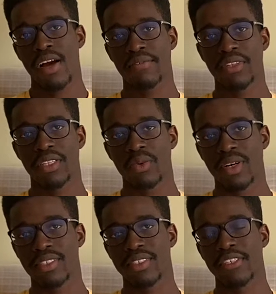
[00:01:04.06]
after the
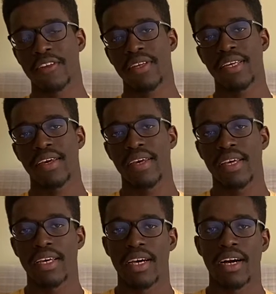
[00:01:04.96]
WASI,
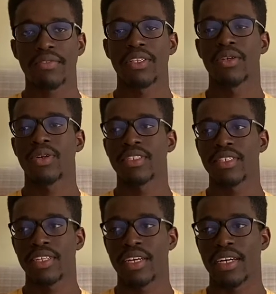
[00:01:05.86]

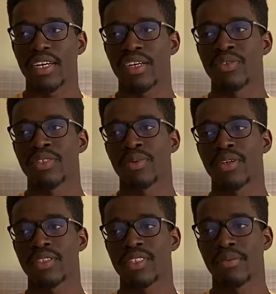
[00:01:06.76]
I was
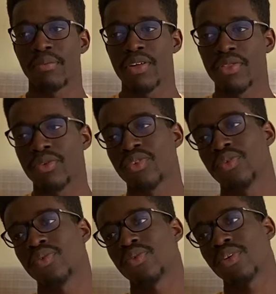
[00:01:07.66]
about a month or
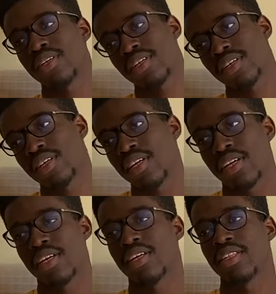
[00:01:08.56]
so.
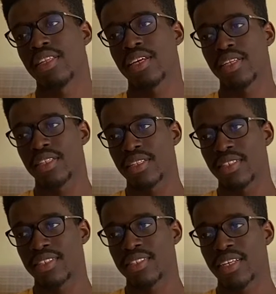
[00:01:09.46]
Then I
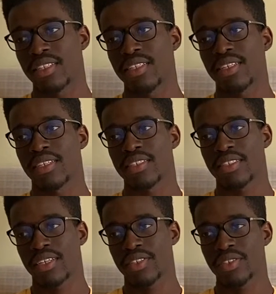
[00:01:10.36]
decided, yes,
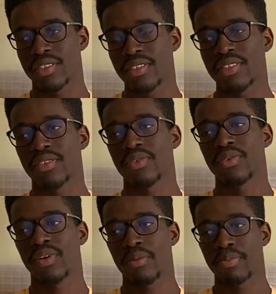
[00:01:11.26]
I should,
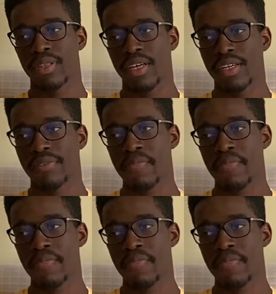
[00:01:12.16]
apply.